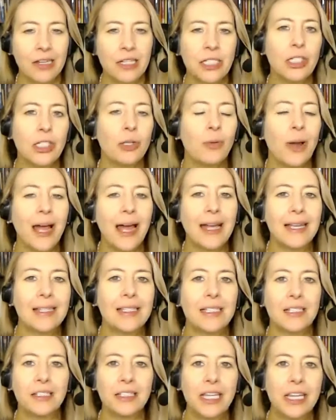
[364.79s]
So
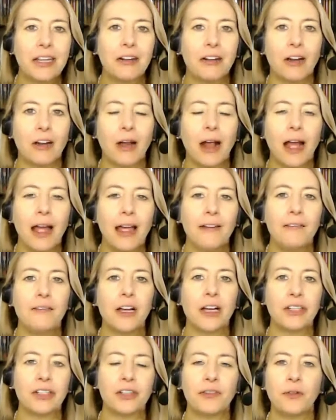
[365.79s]
as a leader, I've
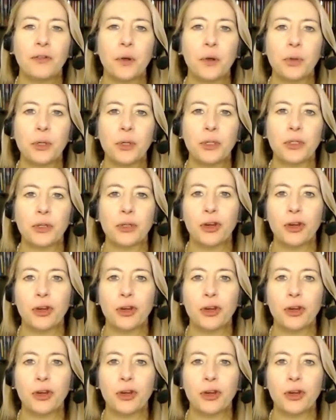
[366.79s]
got to focus